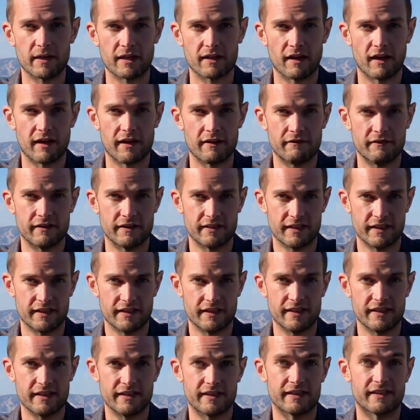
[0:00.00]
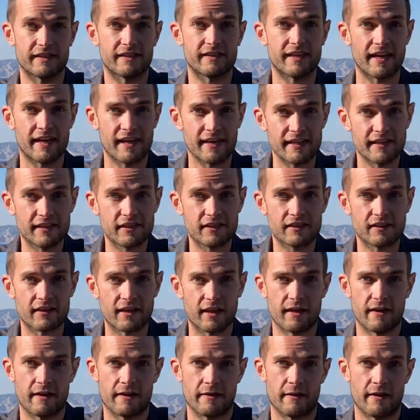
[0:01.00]
life in cities is staged,
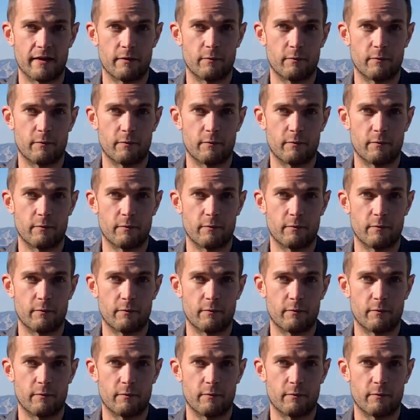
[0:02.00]
and